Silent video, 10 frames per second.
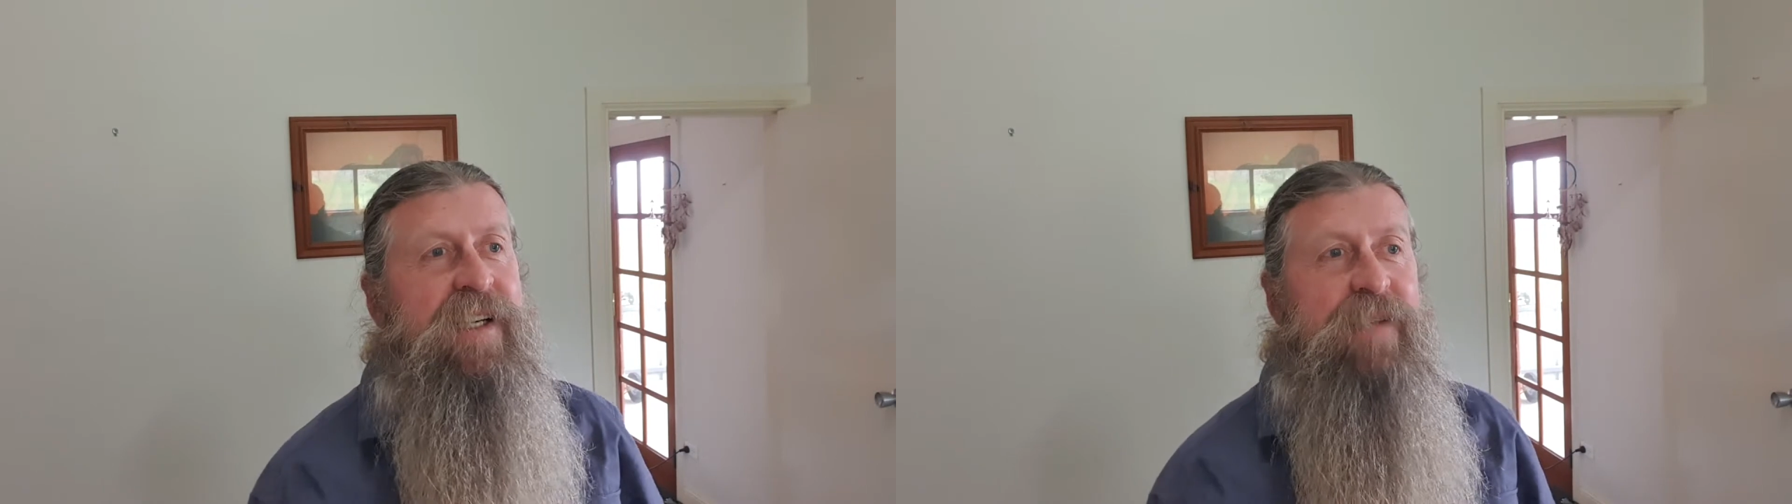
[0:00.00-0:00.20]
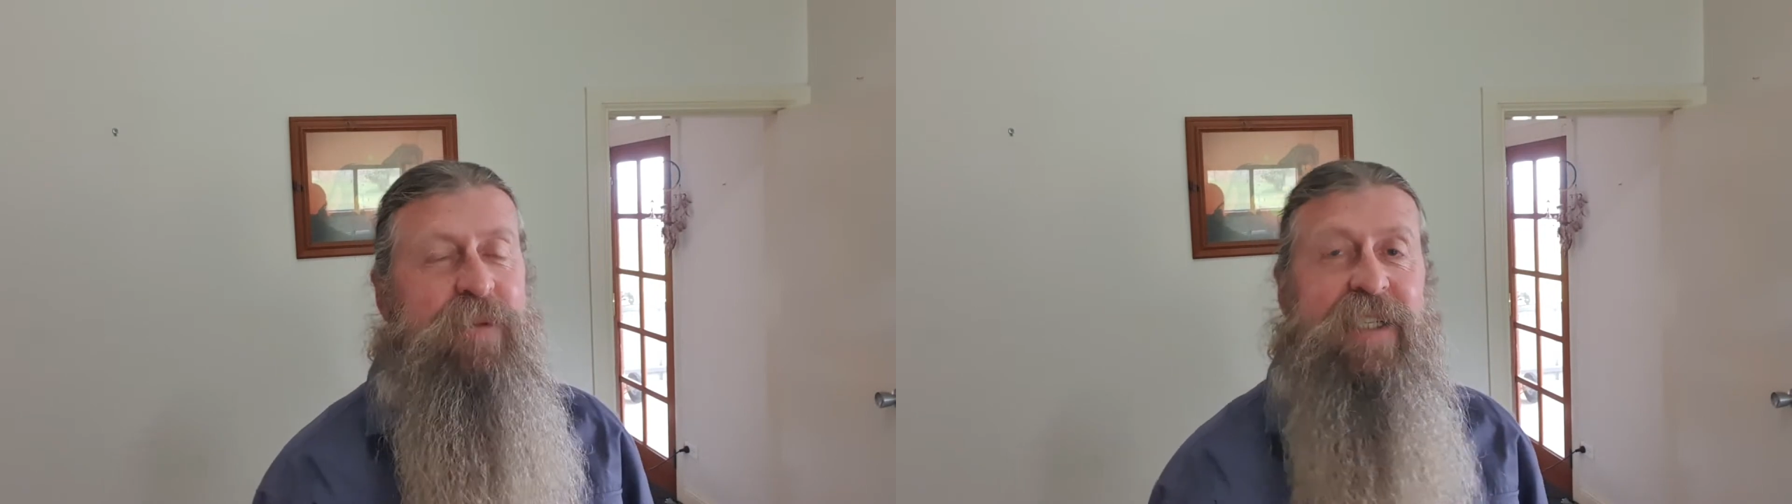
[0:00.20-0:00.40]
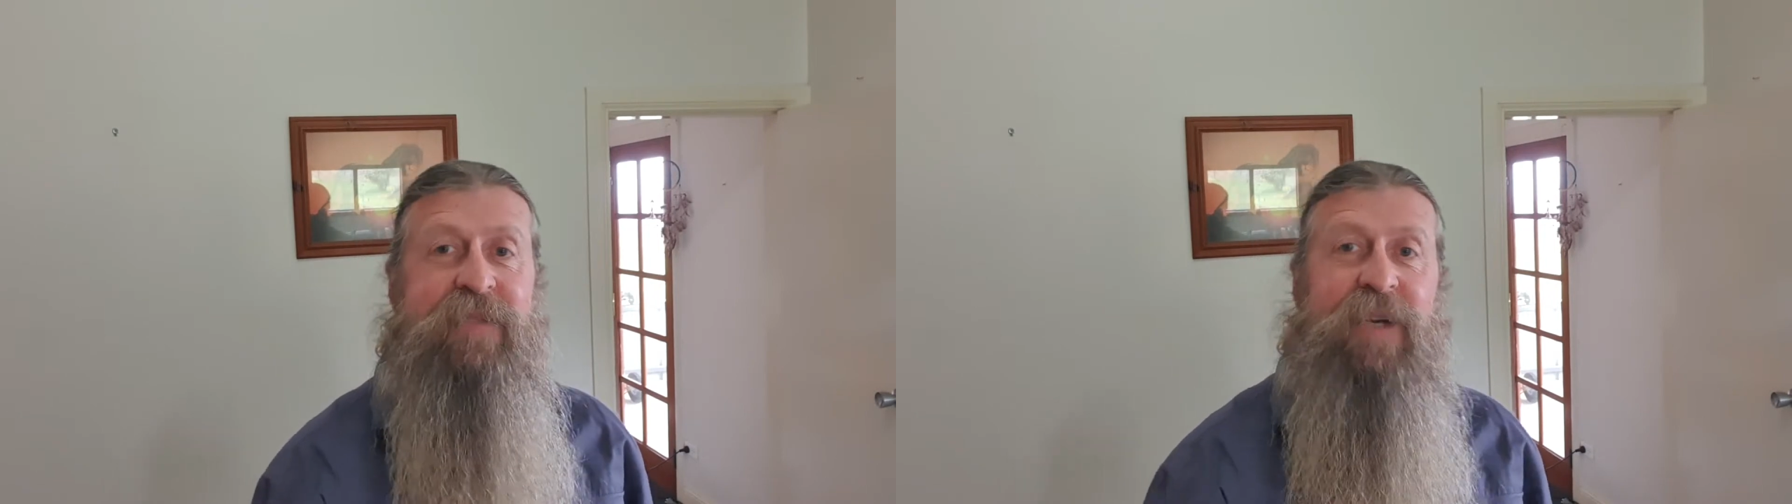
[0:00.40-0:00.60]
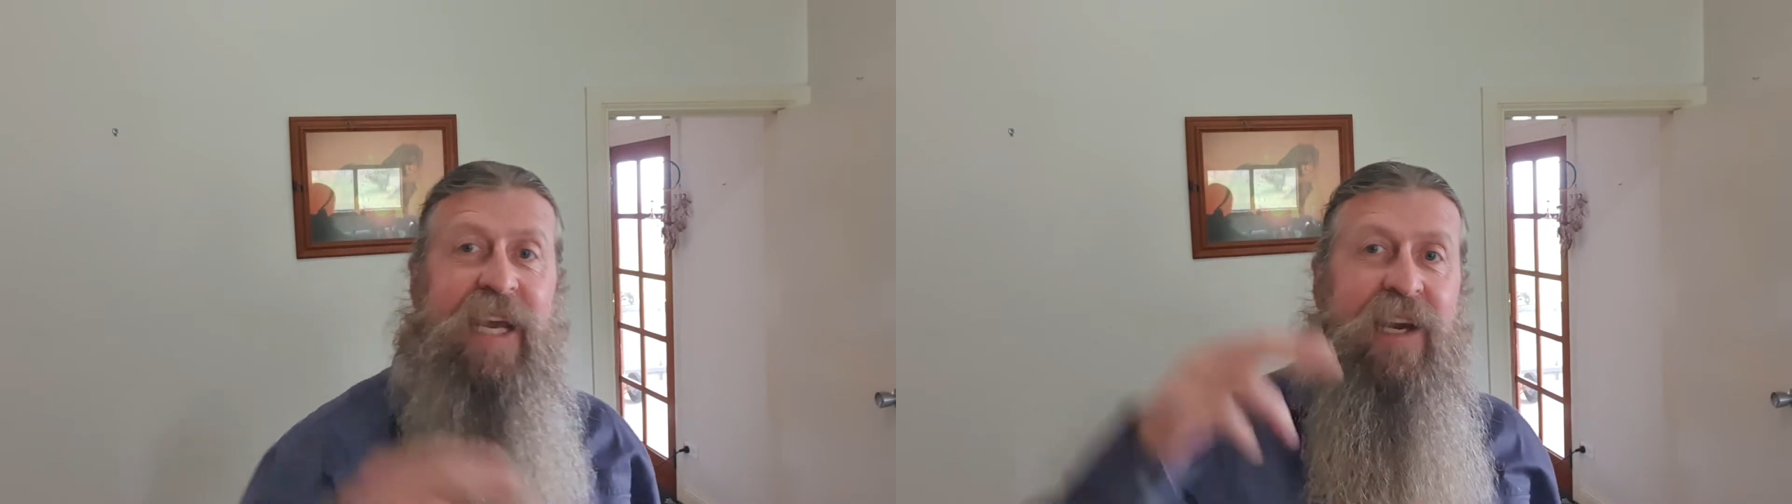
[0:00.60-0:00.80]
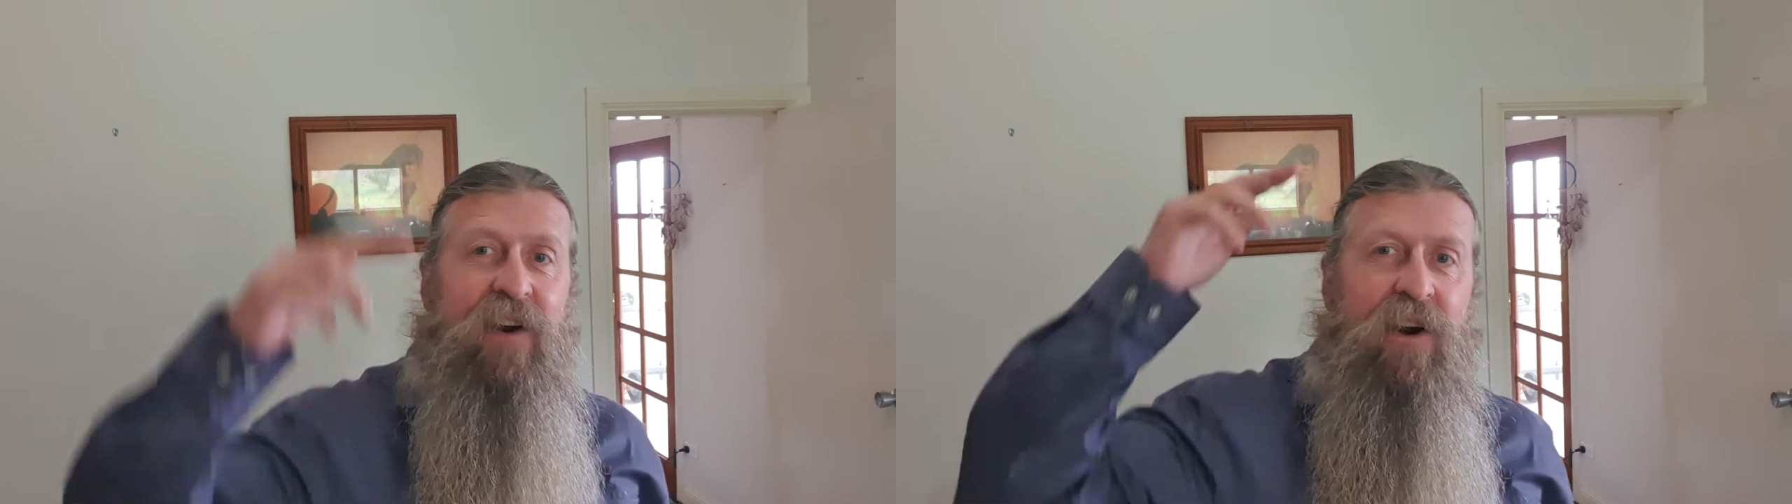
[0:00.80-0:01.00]
but it doesn't matter
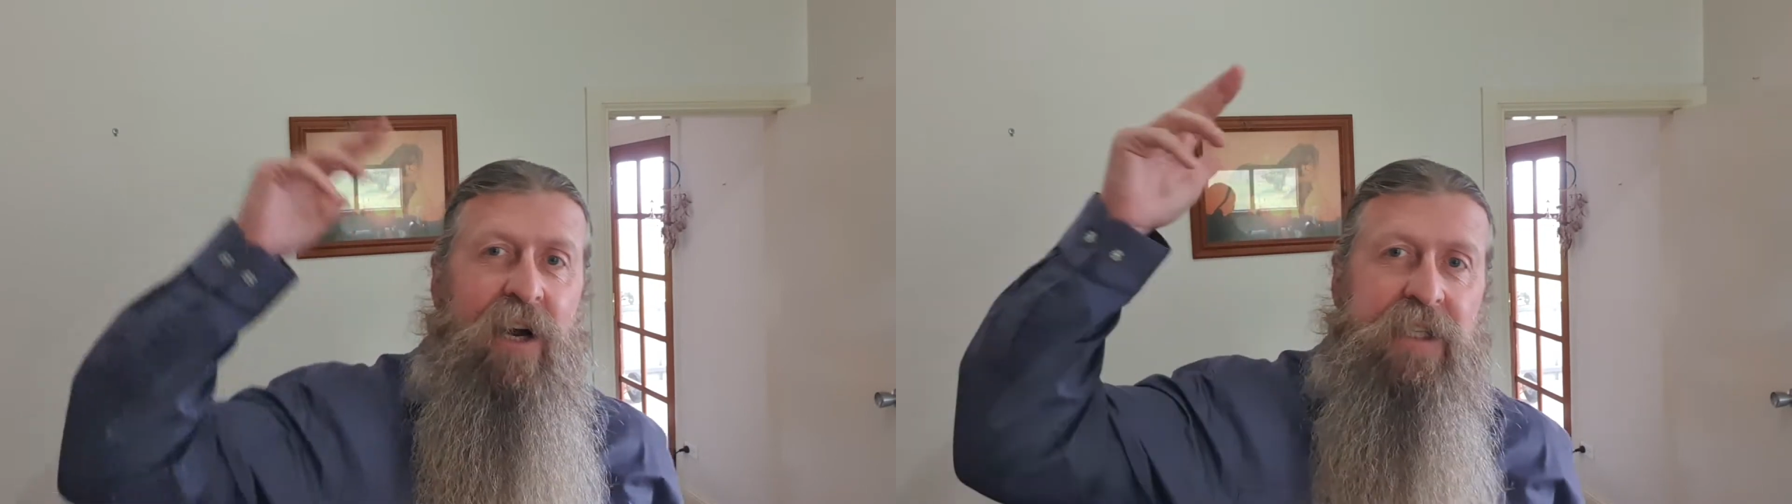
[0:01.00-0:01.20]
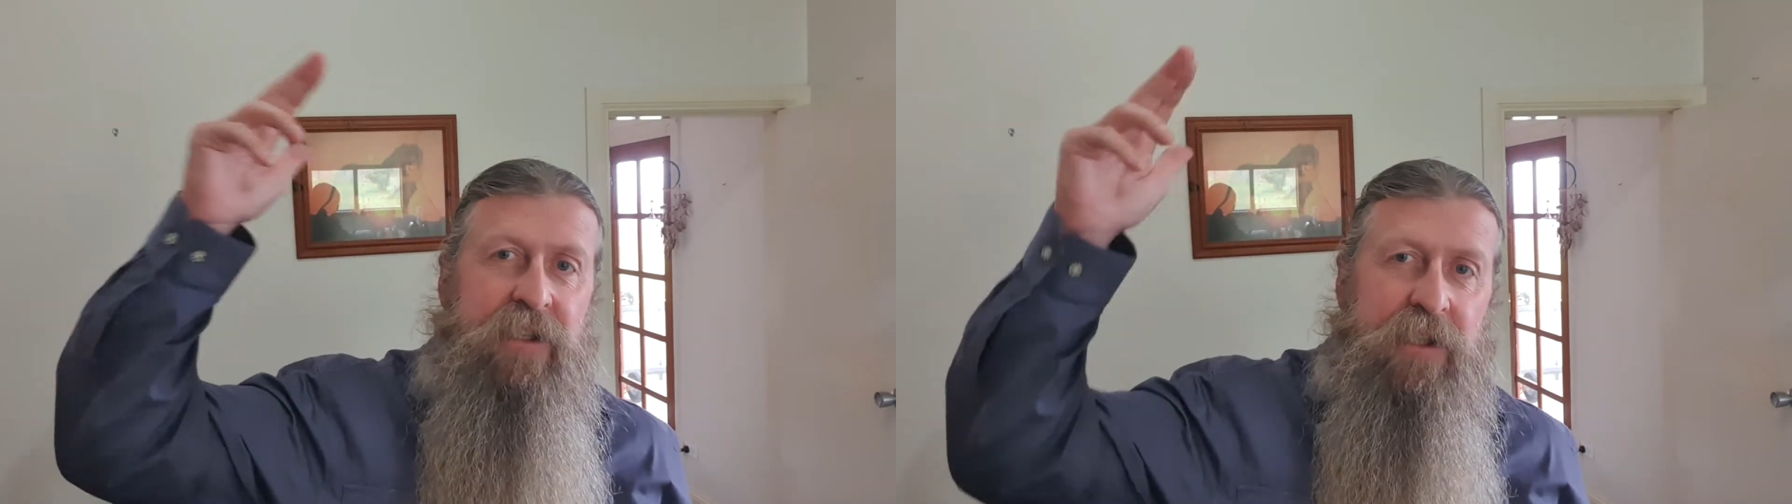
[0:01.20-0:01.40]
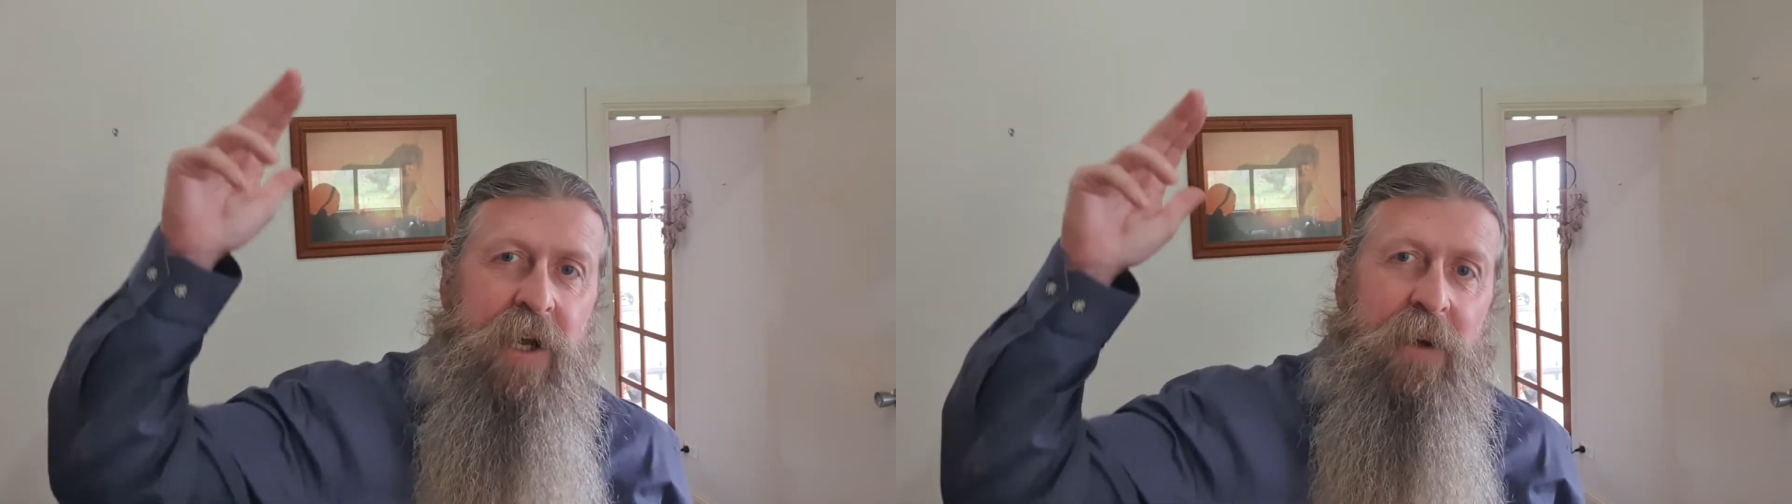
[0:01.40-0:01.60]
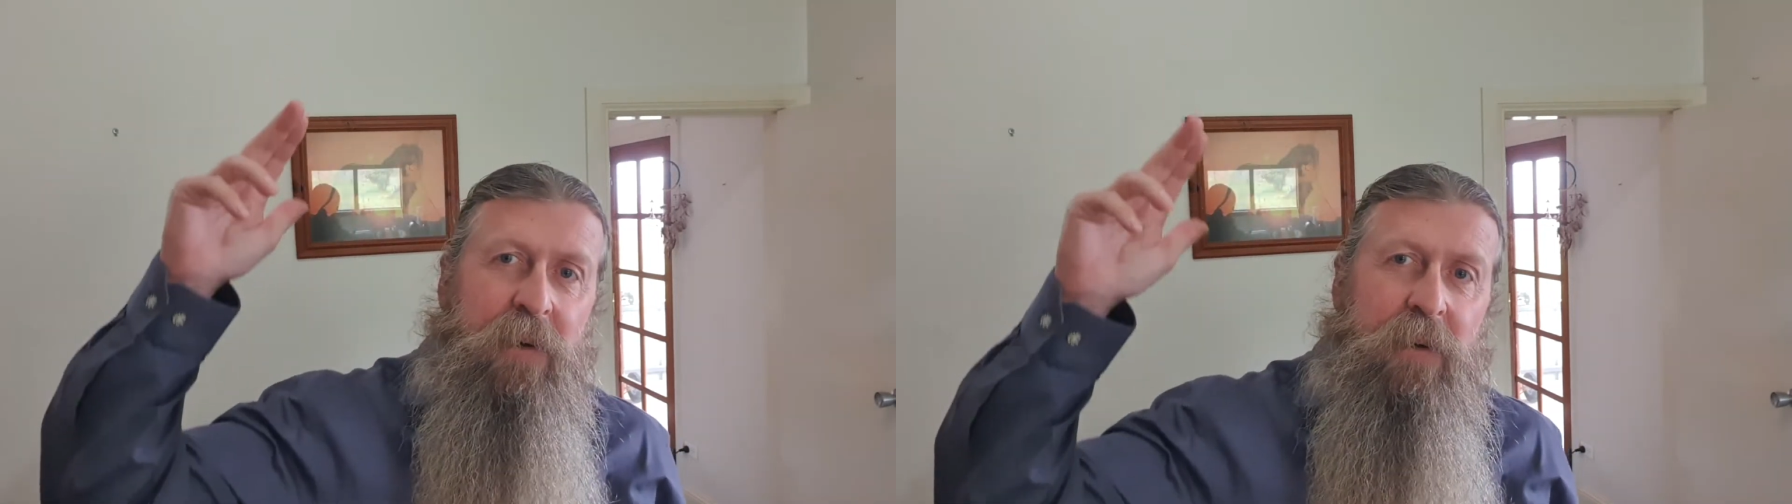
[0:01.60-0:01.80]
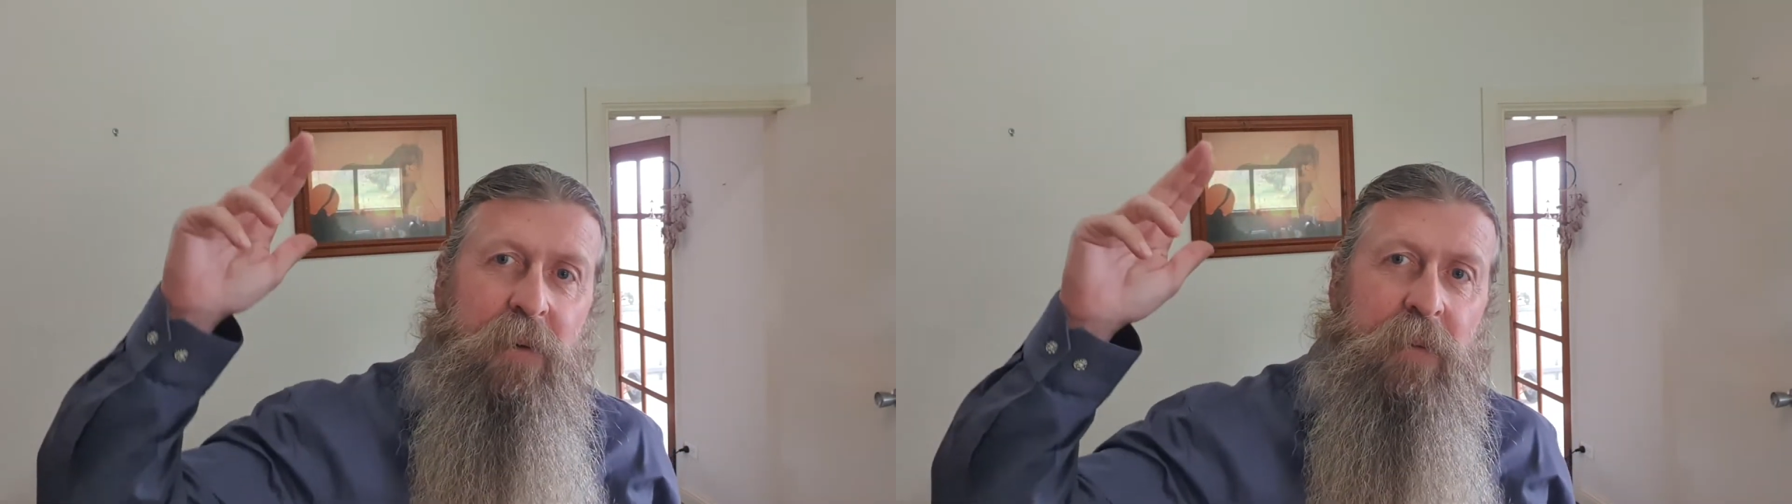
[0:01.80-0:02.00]
how high you go,